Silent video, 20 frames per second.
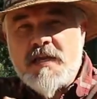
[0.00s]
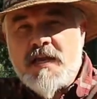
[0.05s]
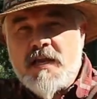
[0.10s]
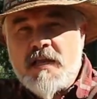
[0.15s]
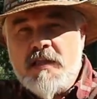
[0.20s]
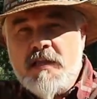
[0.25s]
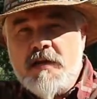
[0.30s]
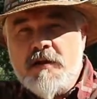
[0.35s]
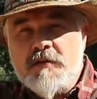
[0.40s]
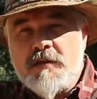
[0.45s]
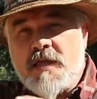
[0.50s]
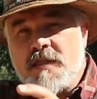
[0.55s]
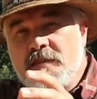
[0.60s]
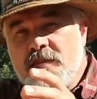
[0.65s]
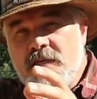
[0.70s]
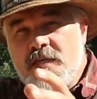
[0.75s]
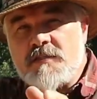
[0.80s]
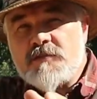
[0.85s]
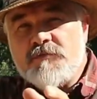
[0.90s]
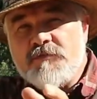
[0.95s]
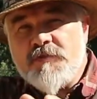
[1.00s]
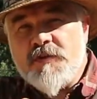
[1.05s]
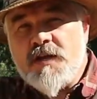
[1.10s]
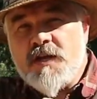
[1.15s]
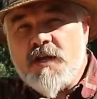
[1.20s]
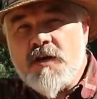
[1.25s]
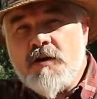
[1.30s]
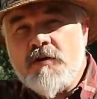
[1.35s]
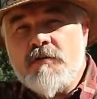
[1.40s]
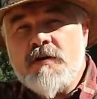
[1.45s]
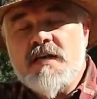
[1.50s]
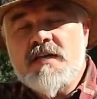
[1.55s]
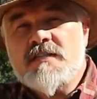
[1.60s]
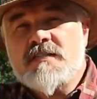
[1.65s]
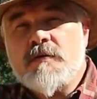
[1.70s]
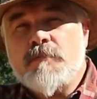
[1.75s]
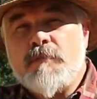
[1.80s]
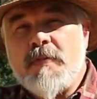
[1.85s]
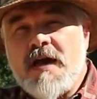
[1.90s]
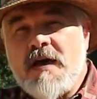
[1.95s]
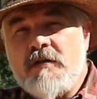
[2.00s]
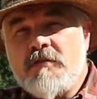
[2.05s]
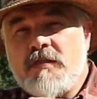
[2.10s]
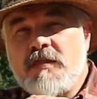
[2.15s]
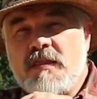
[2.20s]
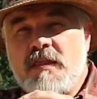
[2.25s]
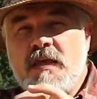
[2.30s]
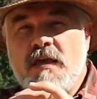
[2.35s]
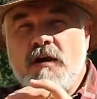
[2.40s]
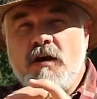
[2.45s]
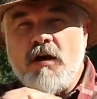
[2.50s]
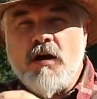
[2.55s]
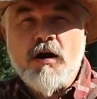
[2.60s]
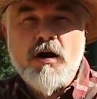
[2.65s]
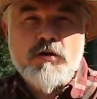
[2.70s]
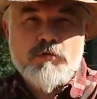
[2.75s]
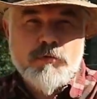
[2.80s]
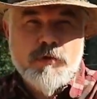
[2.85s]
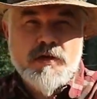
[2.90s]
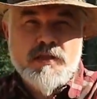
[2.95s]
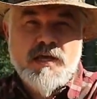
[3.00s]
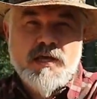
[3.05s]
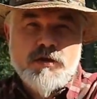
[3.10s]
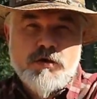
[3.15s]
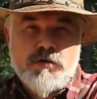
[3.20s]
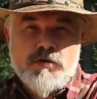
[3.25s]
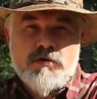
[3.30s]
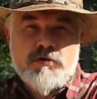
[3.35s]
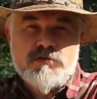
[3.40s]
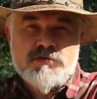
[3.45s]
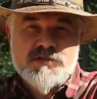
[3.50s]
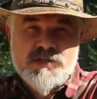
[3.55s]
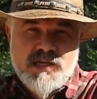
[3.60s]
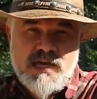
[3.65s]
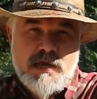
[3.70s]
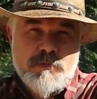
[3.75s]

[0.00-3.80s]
be clear that this video is about the hardware that you use to